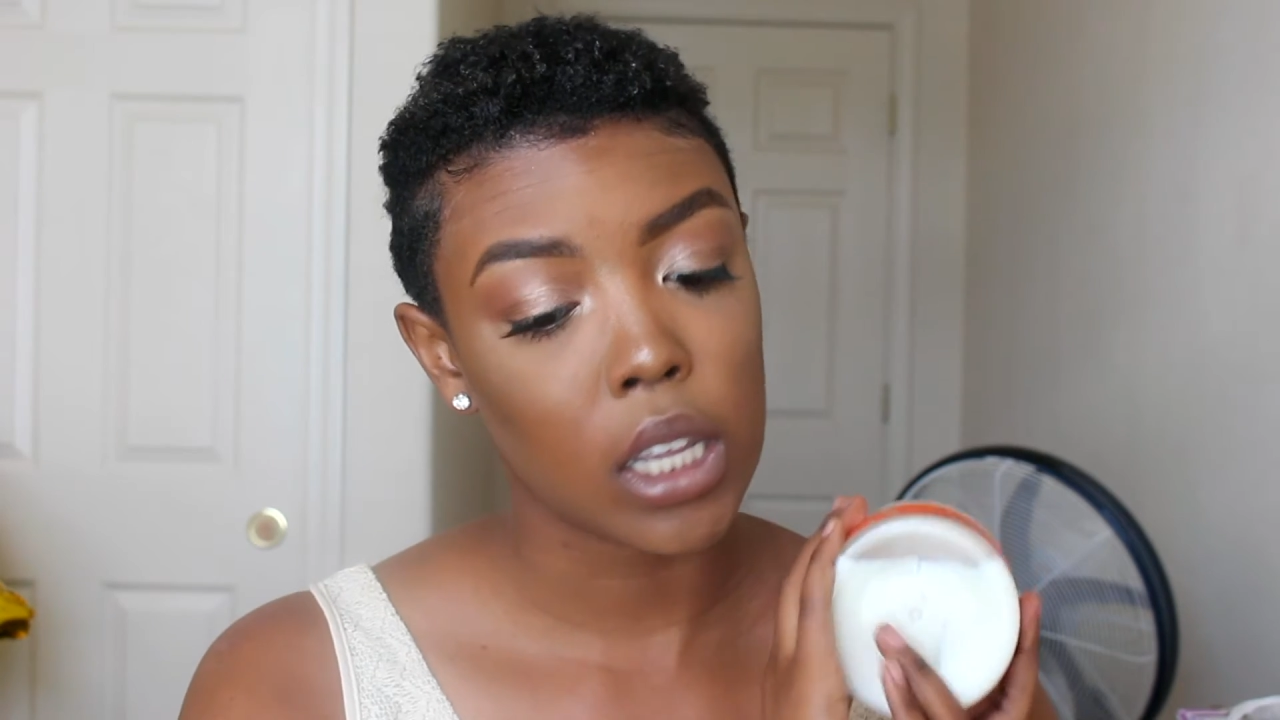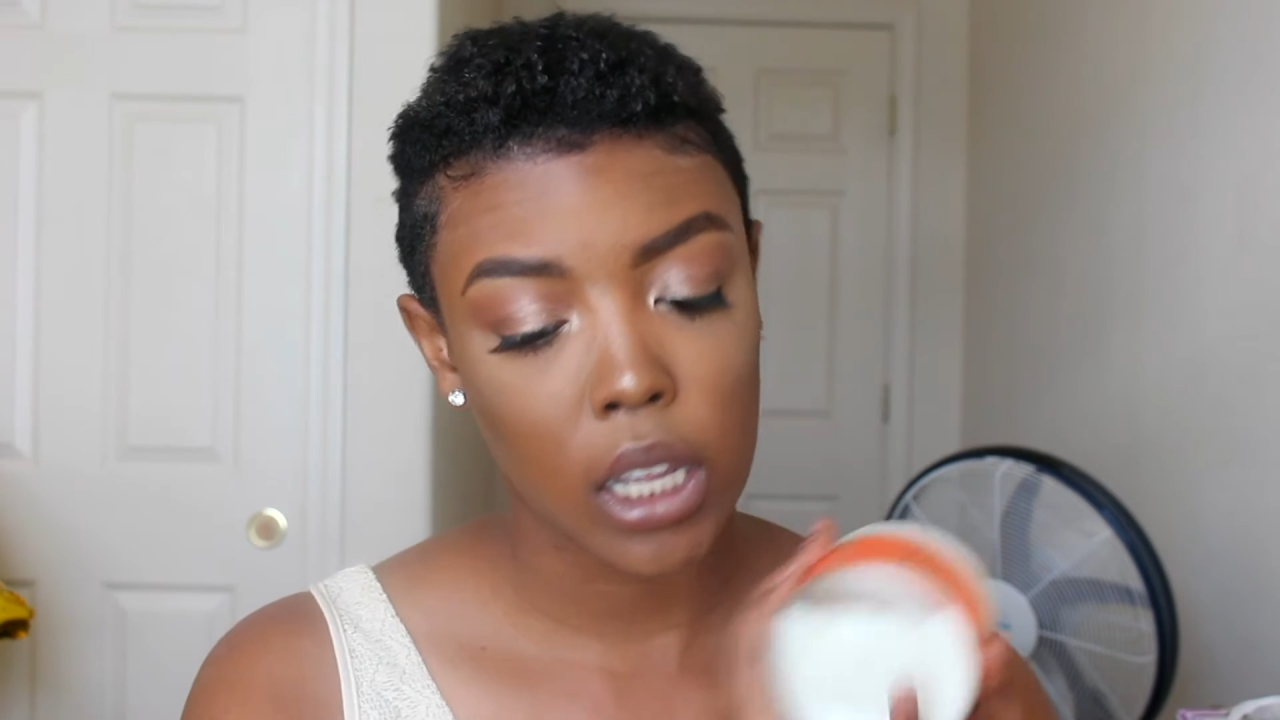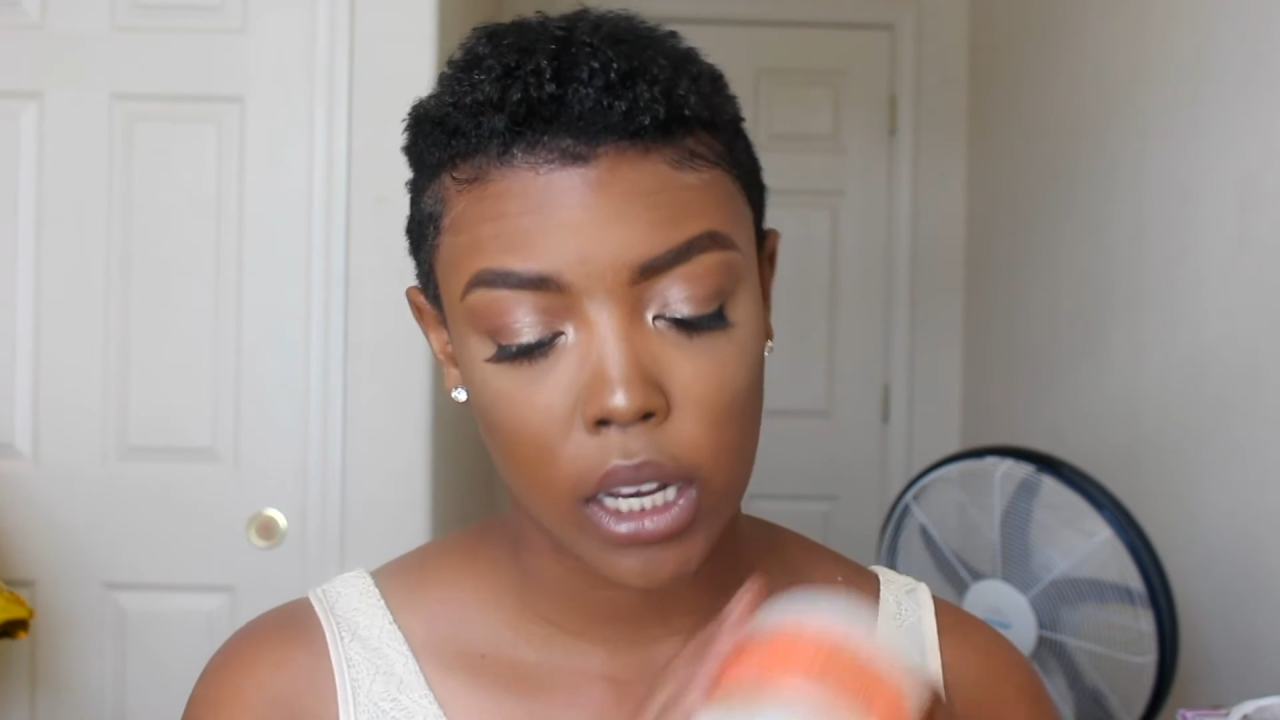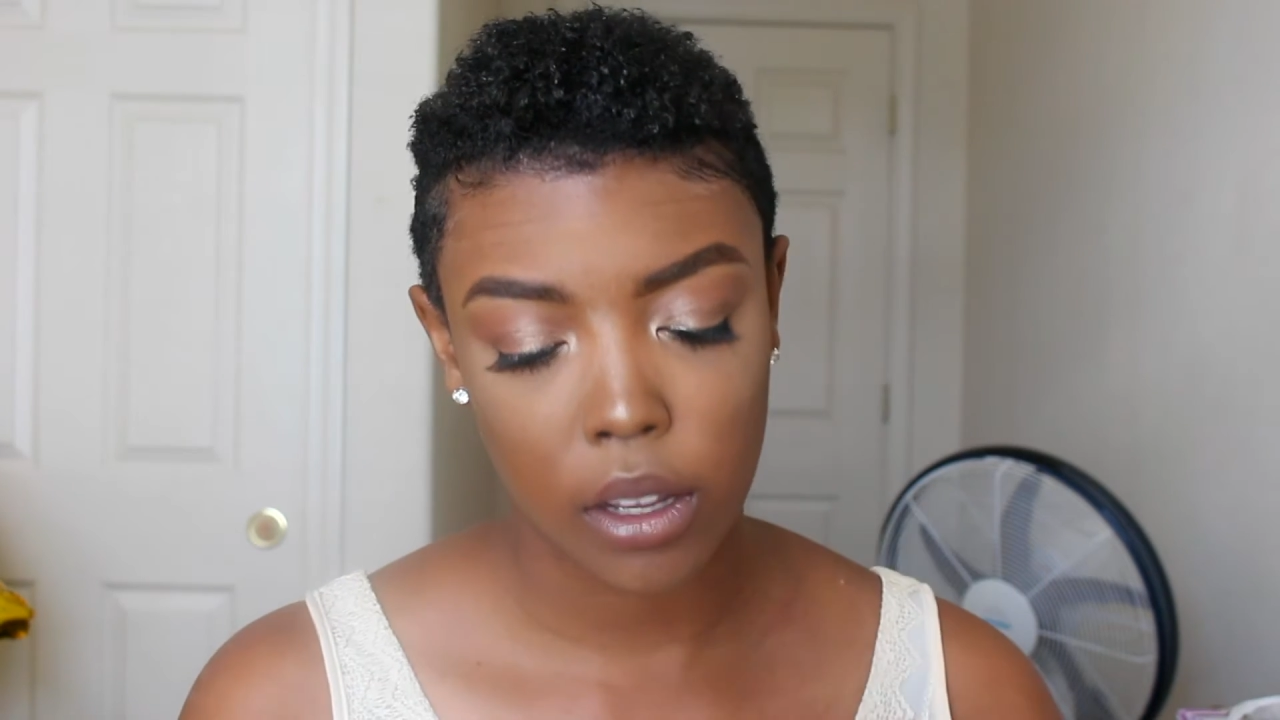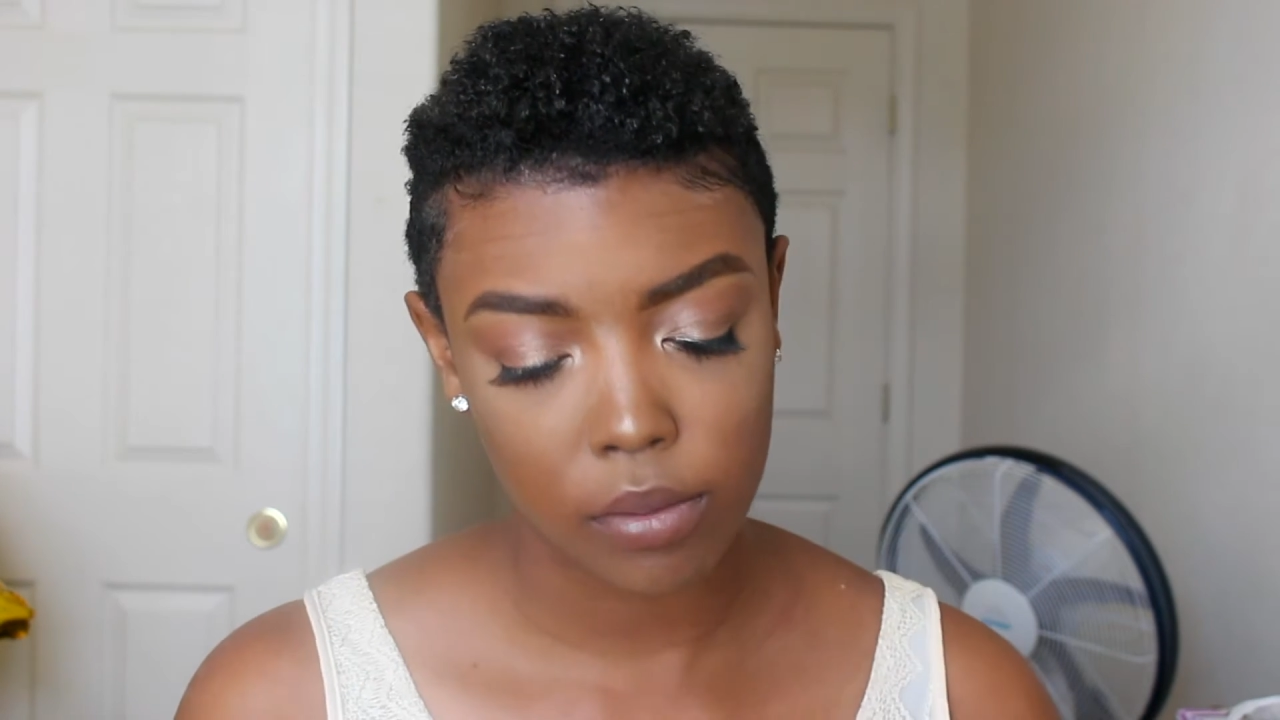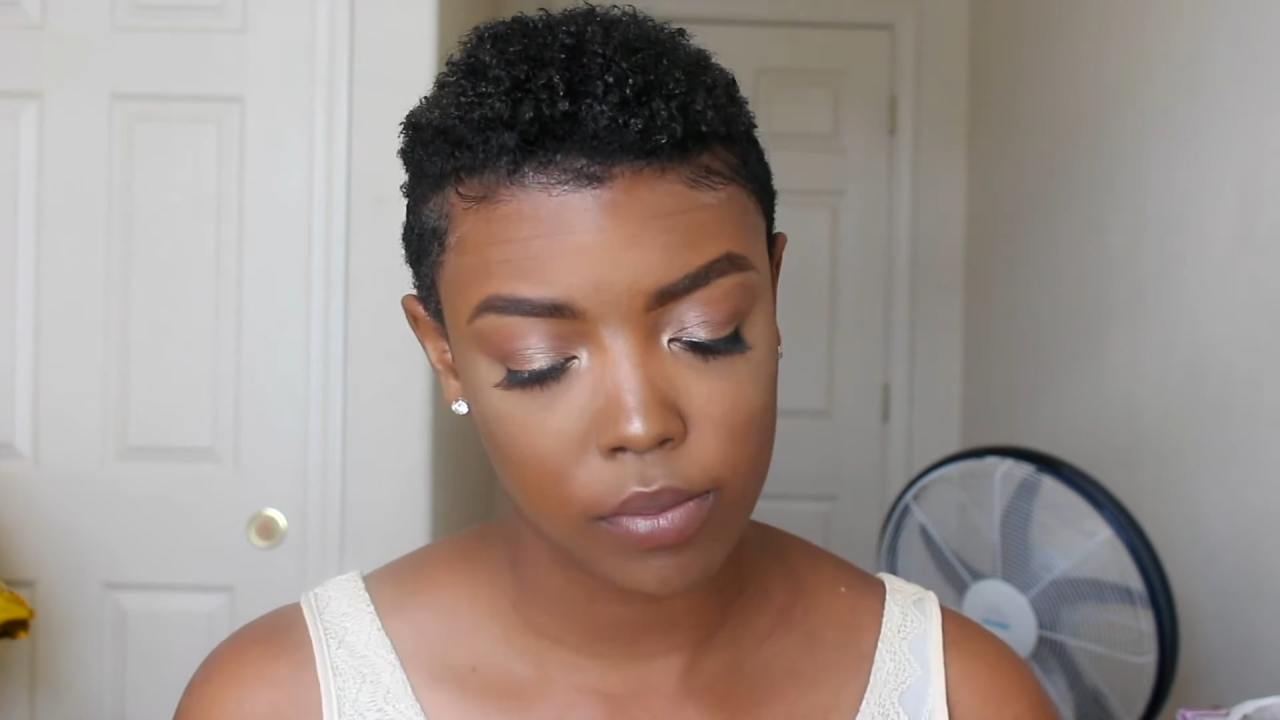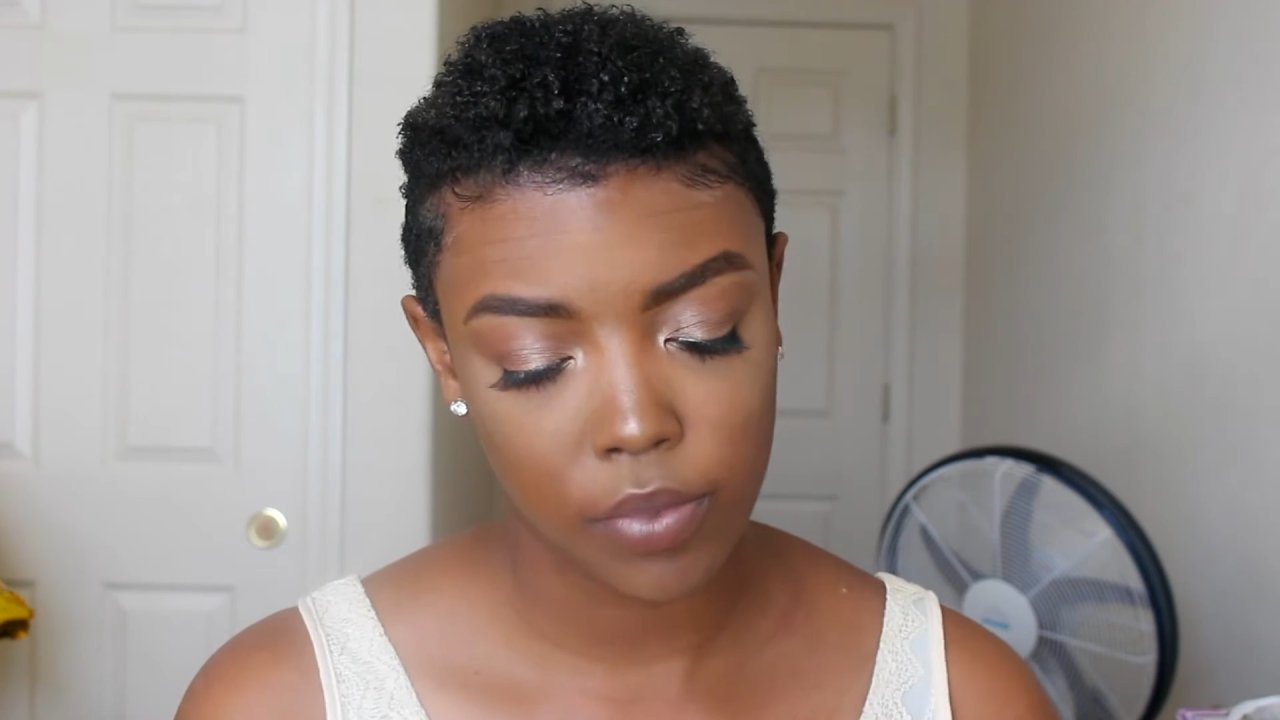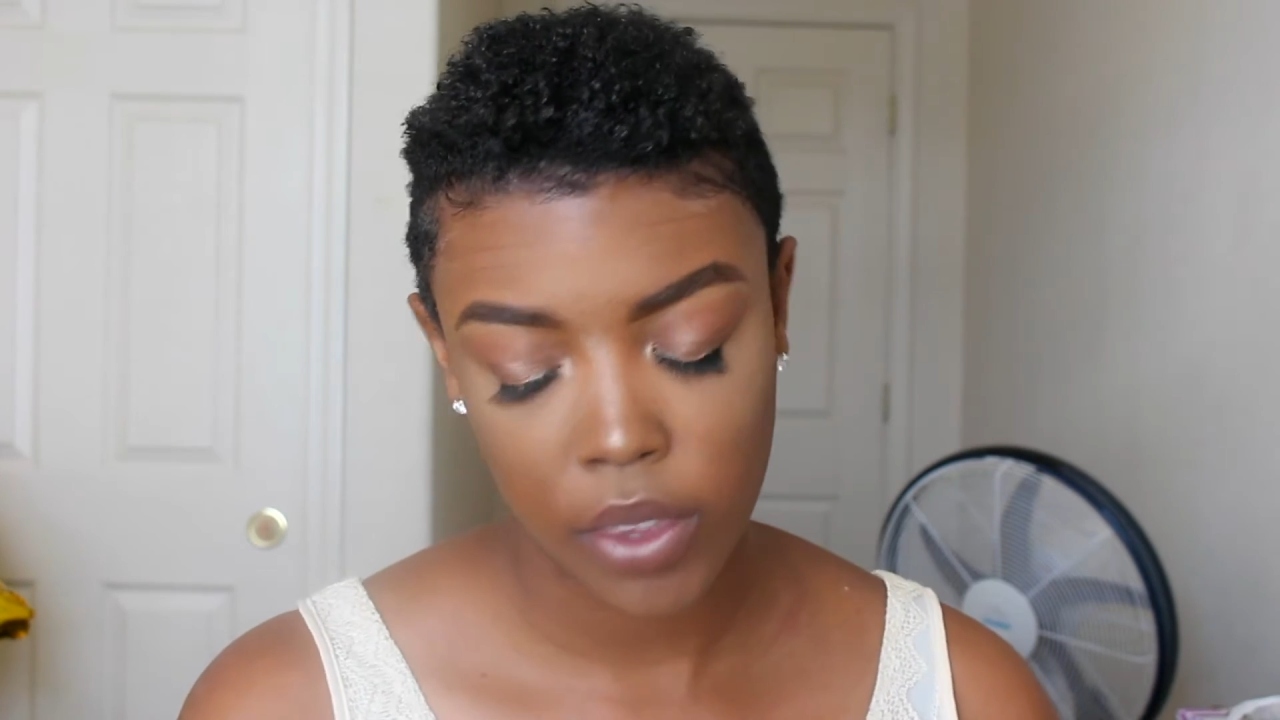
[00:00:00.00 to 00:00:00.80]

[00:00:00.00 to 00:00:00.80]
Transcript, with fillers: get it.